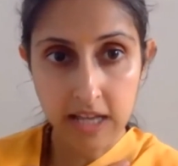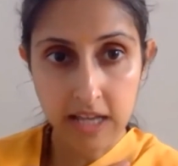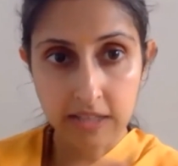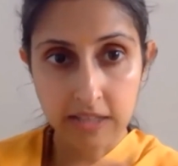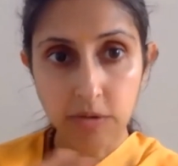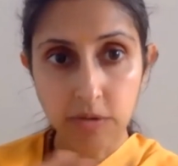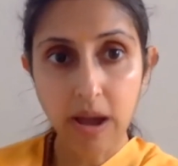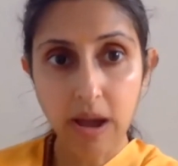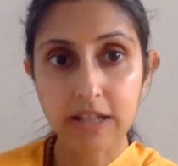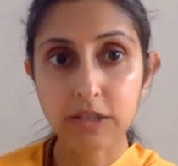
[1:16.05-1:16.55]

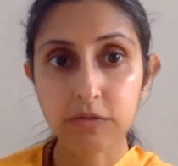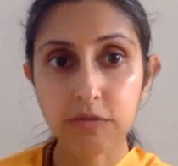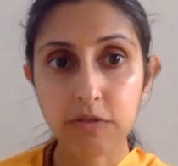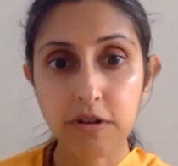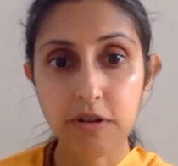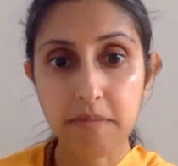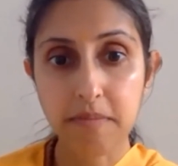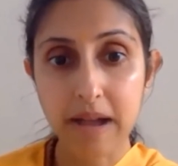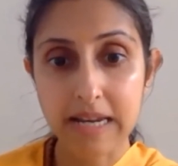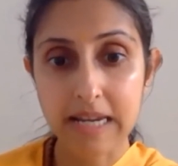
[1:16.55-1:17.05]
to ask
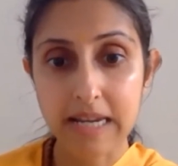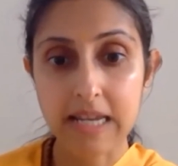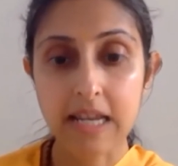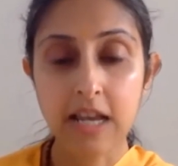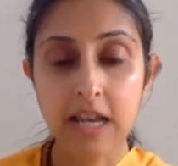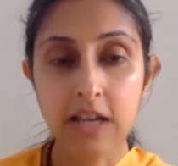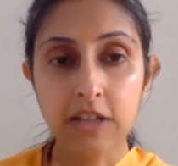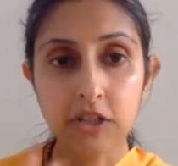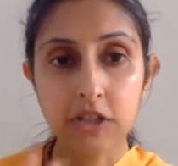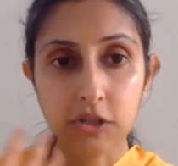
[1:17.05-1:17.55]
for
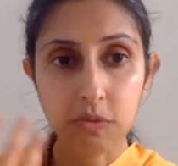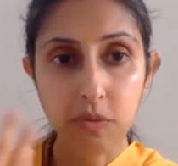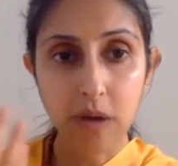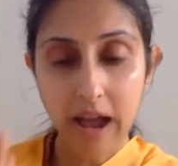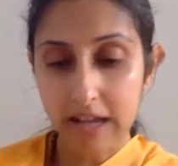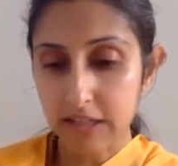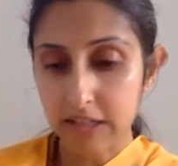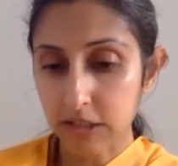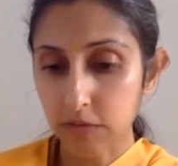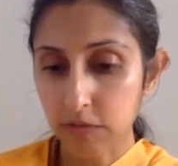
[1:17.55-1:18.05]
money, to
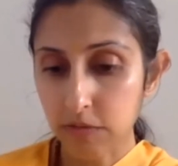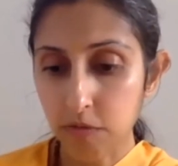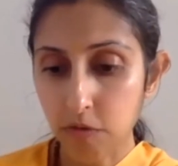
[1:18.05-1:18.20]
ask